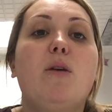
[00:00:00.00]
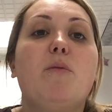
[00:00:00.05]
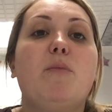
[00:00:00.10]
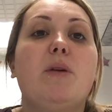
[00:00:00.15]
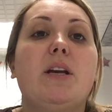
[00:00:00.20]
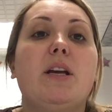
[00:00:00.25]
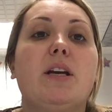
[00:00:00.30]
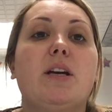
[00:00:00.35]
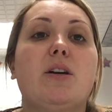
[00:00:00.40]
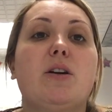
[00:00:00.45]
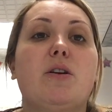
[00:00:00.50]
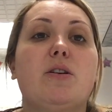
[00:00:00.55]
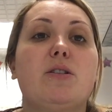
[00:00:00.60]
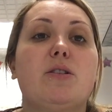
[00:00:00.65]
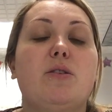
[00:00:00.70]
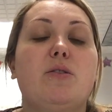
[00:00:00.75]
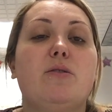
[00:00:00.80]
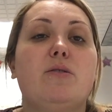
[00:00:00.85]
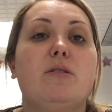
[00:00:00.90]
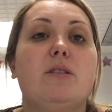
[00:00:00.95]
but he could
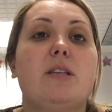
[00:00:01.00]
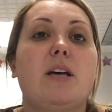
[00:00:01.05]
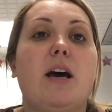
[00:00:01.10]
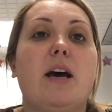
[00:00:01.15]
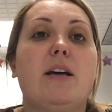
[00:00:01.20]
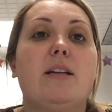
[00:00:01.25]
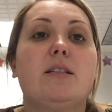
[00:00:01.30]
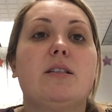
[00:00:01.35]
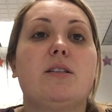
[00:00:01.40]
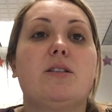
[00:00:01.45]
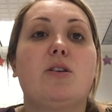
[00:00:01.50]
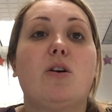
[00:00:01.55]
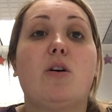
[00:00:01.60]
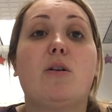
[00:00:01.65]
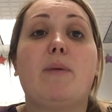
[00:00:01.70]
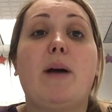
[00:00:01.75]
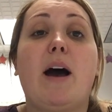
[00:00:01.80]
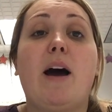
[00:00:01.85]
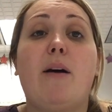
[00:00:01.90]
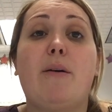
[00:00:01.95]
also use that to
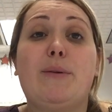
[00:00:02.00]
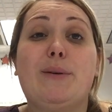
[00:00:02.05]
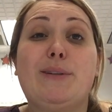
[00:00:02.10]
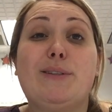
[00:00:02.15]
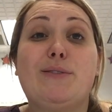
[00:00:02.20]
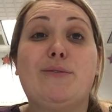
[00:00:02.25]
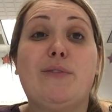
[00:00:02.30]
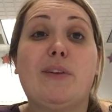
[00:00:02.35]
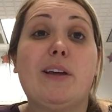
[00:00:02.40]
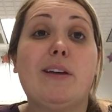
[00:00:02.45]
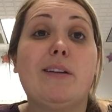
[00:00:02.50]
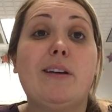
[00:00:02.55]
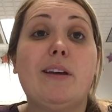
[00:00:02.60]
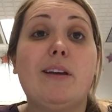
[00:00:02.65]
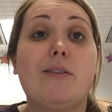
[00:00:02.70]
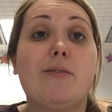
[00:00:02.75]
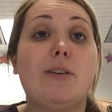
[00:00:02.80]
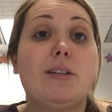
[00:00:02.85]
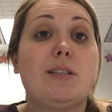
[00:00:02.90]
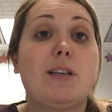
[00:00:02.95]
talk about how he's feeling,
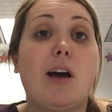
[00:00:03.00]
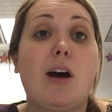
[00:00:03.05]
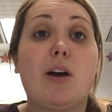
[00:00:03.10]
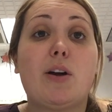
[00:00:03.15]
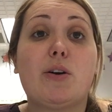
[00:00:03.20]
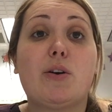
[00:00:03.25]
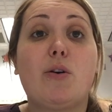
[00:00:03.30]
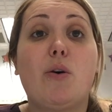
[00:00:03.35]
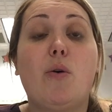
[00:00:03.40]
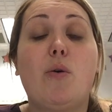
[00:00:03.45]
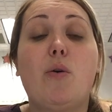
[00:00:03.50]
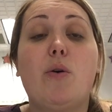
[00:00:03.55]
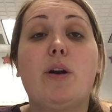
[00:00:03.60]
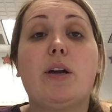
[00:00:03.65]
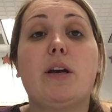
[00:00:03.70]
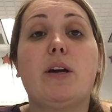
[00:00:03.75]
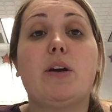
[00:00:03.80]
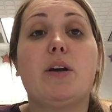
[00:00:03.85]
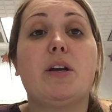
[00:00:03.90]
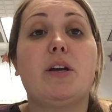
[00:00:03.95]
if he's hot or cold.
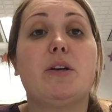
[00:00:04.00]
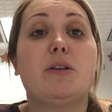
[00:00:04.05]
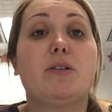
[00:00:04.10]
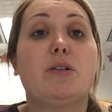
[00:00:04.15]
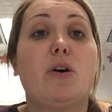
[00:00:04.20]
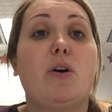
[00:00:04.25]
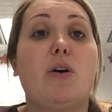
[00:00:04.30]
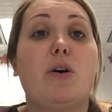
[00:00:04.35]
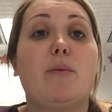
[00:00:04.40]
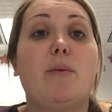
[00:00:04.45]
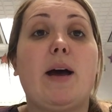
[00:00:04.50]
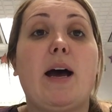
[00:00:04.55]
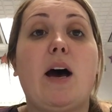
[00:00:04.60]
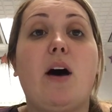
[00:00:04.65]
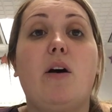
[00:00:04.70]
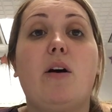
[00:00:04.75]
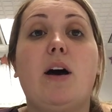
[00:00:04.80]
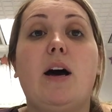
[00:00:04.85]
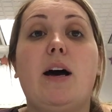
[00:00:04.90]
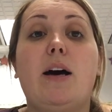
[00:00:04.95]
He could talk
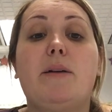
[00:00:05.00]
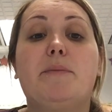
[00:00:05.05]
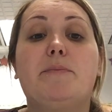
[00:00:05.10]
about